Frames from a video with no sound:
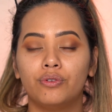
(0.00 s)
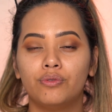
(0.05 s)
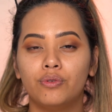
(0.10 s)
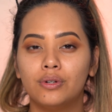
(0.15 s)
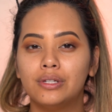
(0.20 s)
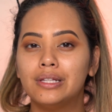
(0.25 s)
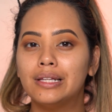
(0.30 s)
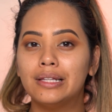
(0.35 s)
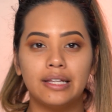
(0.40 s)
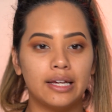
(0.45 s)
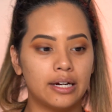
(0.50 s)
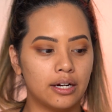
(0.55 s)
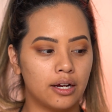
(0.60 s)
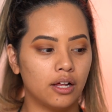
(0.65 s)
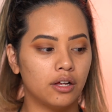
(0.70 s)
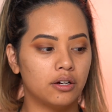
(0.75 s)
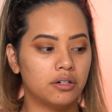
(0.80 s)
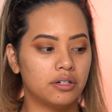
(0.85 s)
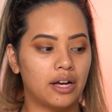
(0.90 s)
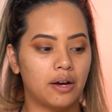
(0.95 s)
For the lip
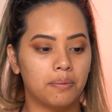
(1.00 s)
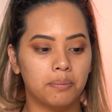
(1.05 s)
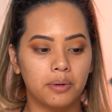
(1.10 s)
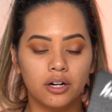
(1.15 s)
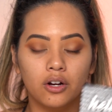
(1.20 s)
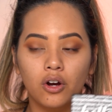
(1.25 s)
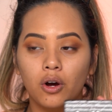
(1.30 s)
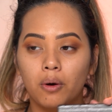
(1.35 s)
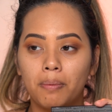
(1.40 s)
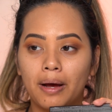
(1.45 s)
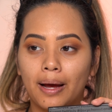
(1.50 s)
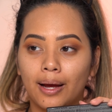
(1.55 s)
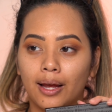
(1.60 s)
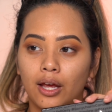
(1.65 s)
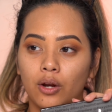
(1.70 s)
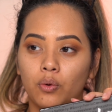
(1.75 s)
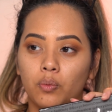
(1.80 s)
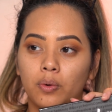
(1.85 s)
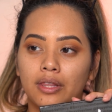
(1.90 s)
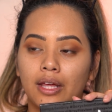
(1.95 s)
color now, I'm gonna go back
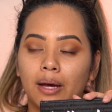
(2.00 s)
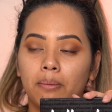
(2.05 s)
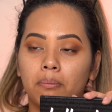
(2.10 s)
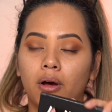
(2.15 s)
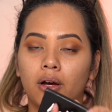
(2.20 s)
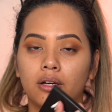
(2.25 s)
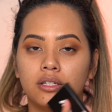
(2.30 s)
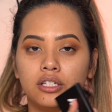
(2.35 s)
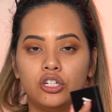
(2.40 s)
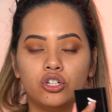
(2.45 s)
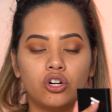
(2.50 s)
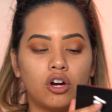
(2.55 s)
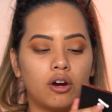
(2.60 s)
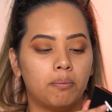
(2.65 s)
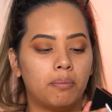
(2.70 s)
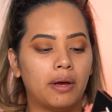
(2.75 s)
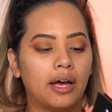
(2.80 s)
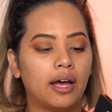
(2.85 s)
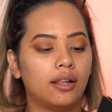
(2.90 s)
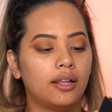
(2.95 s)
in with that
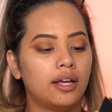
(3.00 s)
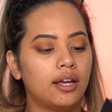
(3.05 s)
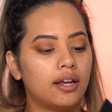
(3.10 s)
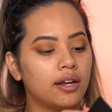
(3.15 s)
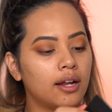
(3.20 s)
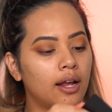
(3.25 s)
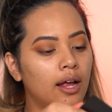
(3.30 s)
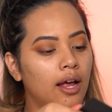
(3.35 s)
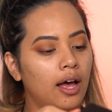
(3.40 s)
BoxyCharm palette.